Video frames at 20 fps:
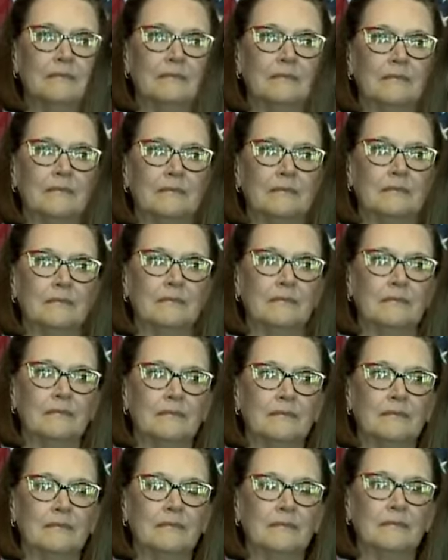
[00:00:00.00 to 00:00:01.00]

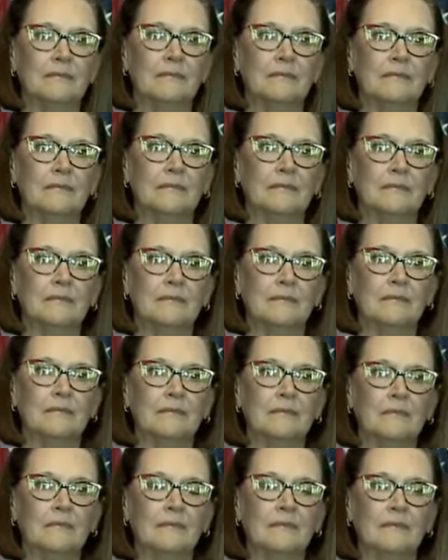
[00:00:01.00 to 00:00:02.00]

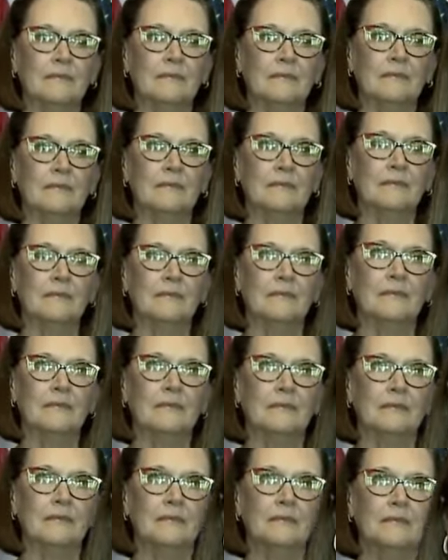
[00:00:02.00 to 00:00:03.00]

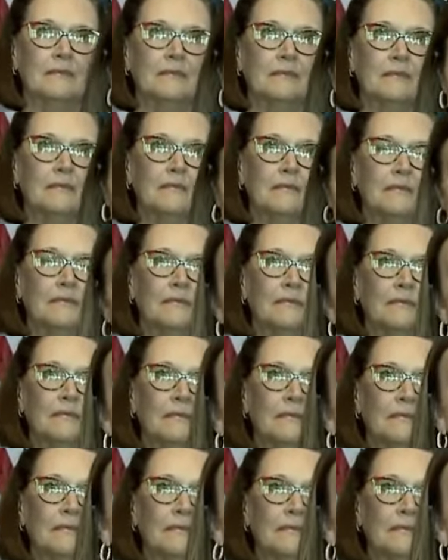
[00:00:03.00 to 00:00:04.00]

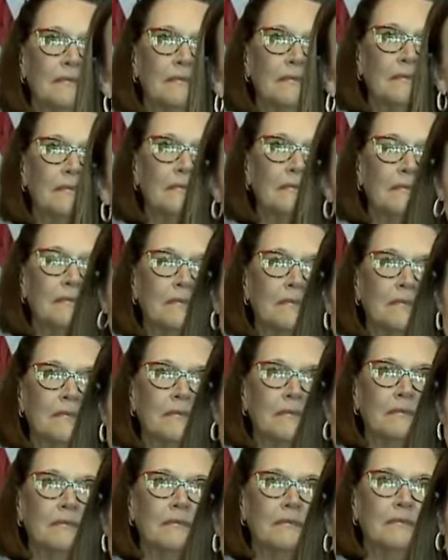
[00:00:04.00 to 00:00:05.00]

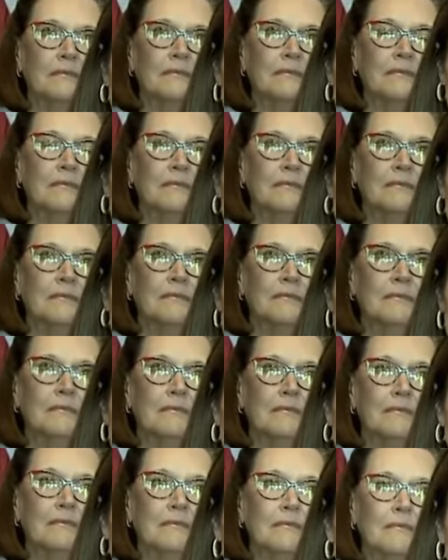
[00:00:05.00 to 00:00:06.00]

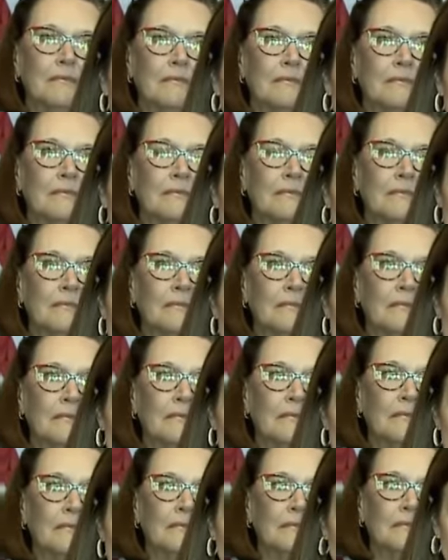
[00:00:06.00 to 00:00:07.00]

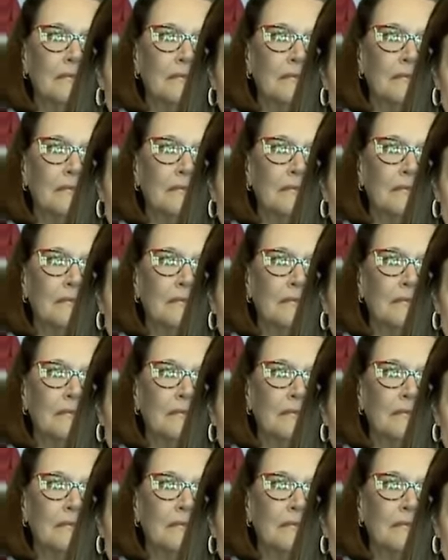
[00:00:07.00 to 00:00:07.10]
(not speaking)